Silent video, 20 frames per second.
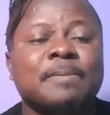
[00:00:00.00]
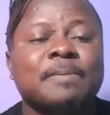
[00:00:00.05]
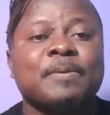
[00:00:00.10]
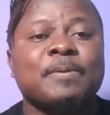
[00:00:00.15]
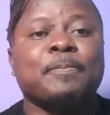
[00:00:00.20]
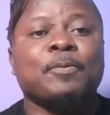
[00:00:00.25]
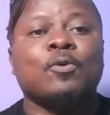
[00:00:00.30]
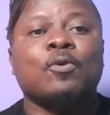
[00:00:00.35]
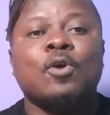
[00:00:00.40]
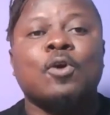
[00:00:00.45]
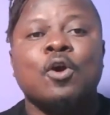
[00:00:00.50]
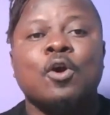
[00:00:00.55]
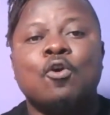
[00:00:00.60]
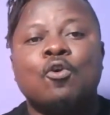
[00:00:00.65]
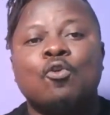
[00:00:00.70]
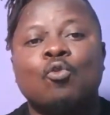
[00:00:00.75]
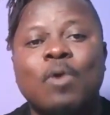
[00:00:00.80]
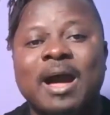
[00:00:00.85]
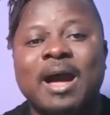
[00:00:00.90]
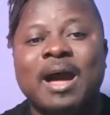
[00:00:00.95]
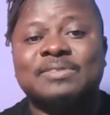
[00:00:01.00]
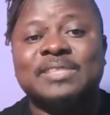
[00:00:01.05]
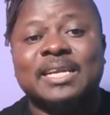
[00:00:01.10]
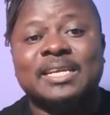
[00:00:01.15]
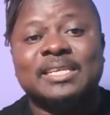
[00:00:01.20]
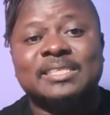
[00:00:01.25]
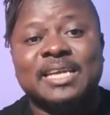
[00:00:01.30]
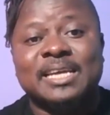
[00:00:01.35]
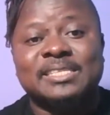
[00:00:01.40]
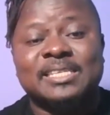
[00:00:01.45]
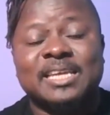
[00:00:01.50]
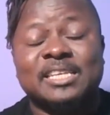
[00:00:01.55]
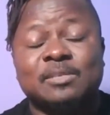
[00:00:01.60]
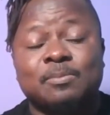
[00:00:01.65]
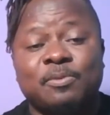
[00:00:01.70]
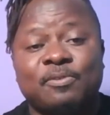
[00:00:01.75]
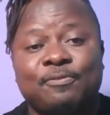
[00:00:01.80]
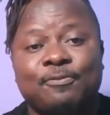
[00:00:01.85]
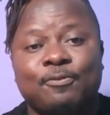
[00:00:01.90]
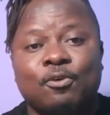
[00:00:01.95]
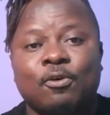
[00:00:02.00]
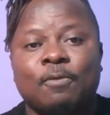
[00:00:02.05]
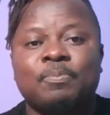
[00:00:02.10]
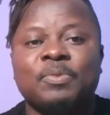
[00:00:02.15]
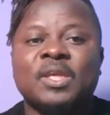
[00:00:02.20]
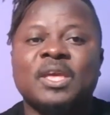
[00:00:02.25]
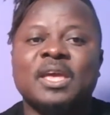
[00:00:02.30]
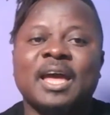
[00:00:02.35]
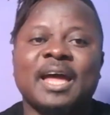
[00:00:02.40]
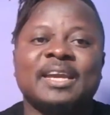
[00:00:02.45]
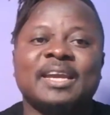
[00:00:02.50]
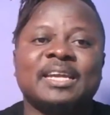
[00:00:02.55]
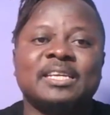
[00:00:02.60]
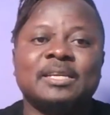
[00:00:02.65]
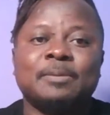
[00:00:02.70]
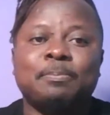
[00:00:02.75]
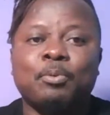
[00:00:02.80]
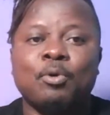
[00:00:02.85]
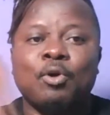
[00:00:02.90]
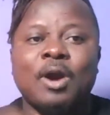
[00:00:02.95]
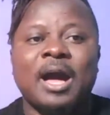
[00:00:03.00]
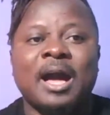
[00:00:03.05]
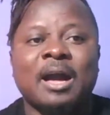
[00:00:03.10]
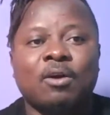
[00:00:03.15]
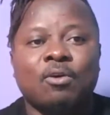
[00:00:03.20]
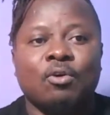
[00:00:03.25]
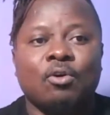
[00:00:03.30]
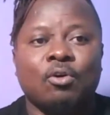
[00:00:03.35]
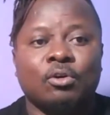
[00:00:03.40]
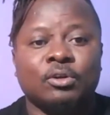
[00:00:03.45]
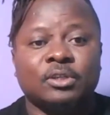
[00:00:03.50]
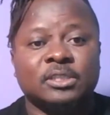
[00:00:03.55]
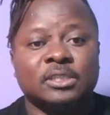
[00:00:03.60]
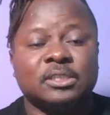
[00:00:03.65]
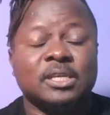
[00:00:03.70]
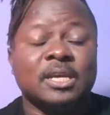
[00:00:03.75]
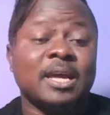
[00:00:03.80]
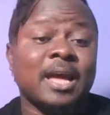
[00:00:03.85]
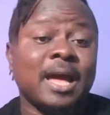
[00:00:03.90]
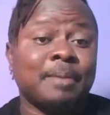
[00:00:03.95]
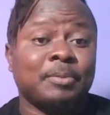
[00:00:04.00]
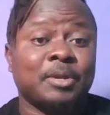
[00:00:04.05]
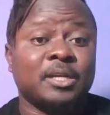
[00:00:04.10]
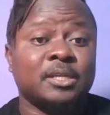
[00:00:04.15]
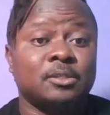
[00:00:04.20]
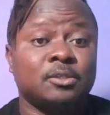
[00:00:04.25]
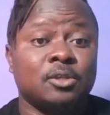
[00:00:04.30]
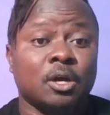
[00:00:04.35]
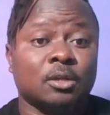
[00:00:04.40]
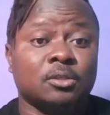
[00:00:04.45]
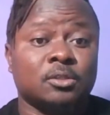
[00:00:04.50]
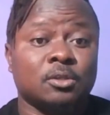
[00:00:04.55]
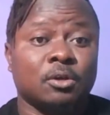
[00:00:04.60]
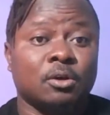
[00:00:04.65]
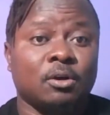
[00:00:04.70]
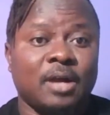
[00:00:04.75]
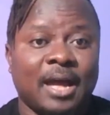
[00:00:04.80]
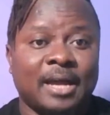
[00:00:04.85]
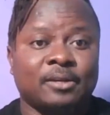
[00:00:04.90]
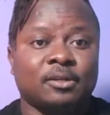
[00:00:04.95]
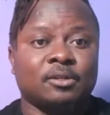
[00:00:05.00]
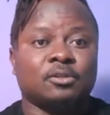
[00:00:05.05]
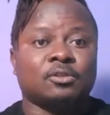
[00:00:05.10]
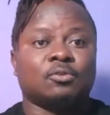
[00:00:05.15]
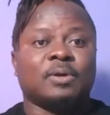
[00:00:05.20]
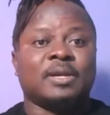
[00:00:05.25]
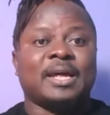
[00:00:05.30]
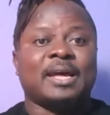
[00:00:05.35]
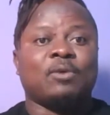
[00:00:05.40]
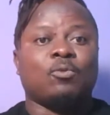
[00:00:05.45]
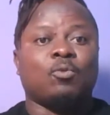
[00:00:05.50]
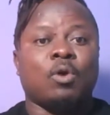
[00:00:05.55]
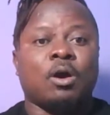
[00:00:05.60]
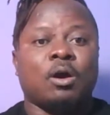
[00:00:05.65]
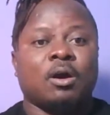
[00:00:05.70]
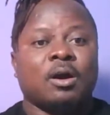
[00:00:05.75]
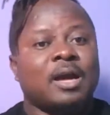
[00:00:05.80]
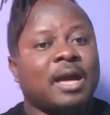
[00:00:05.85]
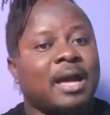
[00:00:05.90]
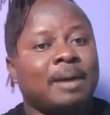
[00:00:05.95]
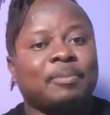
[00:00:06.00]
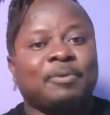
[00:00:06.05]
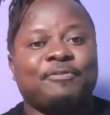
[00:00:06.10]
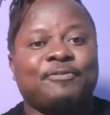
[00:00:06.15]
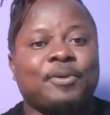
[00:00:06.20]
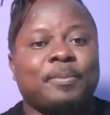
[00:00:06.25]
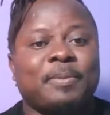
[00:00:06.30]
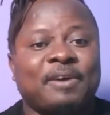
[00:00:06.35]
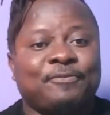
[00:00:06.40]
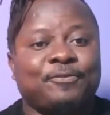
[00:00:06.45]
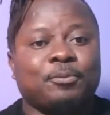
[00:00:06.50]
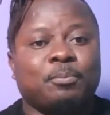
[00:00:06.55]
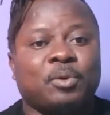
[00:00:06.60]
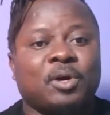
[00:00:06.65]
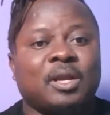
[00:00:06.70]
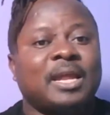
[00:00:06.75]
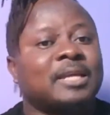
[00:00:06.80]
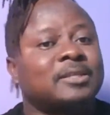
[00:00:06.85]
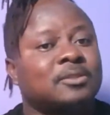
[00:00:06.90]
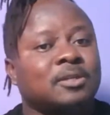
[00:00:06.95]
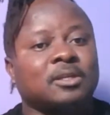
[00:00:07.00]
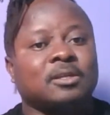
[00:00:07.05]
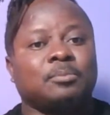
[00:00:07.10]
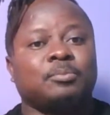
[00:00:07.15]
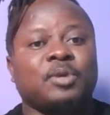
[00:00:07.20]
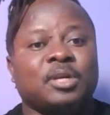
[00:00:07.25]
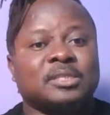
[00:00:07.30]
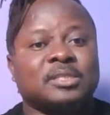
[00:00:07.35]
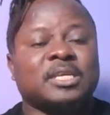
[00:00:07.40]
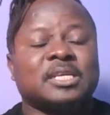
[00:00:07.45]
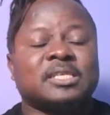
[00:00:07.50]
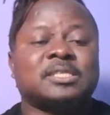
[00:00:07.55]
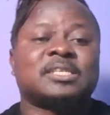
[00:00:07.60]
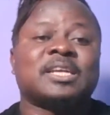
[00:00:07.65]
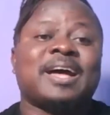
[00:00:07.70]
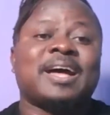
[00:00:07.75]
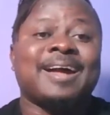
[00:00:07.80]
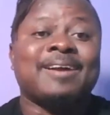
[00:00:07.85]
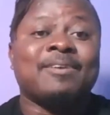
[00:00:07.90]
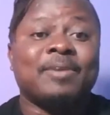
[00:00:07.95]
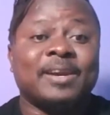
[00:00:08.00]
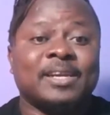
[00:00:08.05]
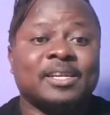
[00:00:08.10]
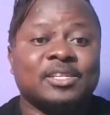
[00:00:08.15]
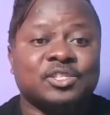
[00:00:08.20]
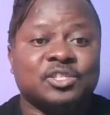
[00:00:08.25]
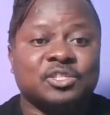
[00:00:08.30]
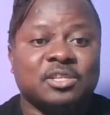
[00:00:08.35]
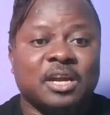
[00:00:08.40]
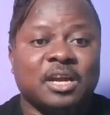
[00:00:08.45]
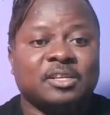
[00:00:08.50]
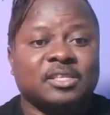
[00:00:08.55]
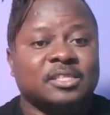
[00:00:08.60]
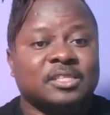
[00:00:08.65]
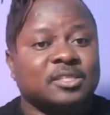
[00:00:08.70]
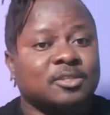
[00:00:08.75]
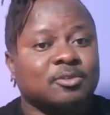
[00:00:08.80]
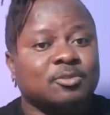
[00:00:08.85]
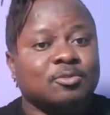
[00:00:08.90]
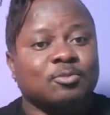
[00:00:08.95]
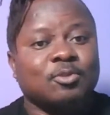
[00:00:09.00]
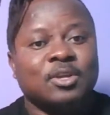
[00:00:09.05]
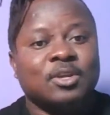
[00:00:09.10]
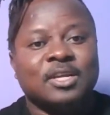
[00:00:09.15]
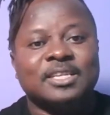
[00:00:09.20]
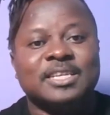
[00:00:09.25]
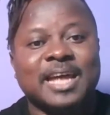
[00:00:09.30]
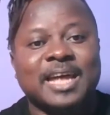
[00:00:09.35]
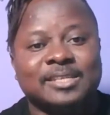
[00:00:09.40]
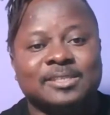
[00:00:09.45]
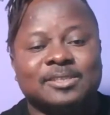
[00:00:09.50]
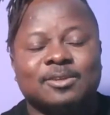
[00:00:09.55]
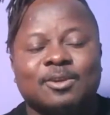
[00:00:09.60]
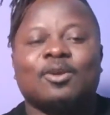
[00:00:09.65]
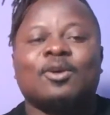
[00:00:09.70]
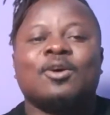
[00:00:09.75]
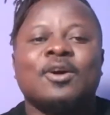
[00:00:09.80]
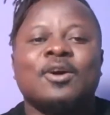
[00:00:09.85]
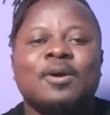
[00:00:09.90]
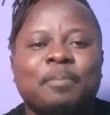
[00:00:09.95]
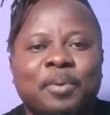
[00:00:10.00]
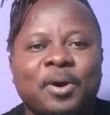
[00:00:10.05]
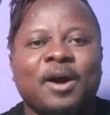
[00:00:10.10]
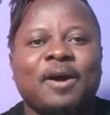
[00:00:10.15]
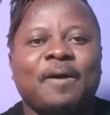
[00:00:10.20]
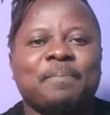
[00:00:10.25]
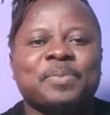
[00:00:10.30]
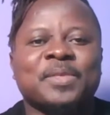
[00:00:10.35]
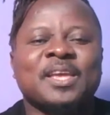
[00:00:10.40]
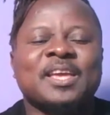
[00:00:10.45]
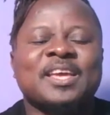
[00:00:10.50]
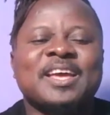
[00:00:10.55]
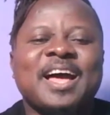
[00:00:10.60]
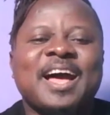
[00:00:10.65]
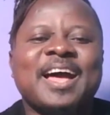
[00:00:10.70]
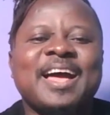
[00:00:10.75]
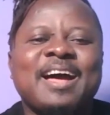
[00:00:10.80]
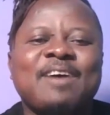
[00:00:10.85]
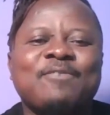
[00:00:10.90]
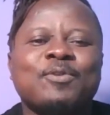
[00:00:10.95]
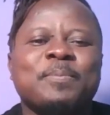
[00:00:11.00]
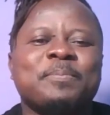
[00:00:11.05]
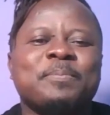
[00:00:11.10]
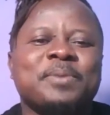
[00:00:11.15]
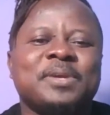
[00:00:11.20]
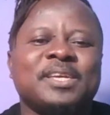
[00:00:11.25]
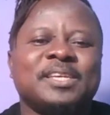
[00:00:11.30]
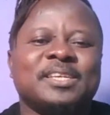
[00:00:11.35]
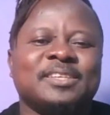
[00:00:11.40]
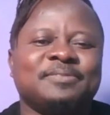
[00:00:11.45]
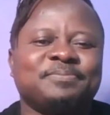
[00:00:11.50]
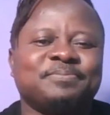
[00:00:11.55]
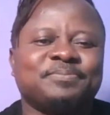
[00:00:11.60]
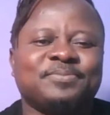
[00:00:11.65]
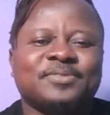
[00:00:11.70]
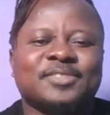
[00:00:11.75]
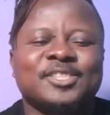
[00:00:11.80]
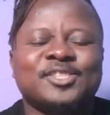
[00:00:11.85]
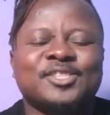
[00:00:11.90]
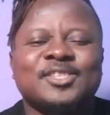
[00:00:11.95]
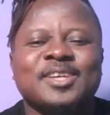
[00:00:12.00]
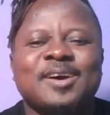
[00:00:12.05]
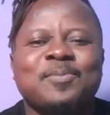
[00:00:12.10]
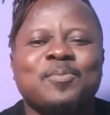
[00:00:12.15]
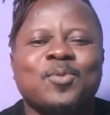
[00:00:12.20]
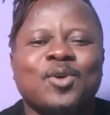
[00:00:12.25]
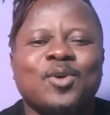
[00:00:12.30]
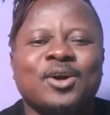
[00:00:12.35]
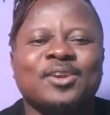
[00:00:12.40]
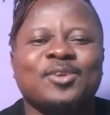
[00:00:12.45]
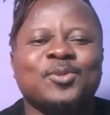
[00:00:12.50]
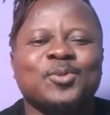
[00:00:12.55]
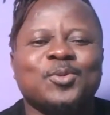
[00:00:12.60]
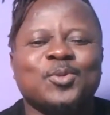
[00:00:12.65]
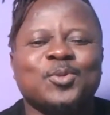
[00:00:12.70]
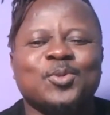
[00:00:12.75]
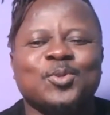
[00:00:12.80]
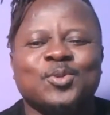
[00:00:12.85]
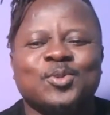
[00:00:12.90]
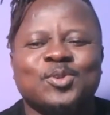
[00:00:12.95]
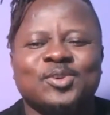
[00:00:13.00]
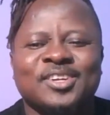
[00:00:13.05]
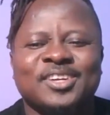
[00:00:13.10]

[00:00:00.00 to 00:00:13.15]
people who have sanitizers before, and then they pour alcohol on it. I'm not a doctor. I don't know what I work. I'm a former footballer, turned a broadcaster. I read engineering in school. That's all. But I have with me someone who,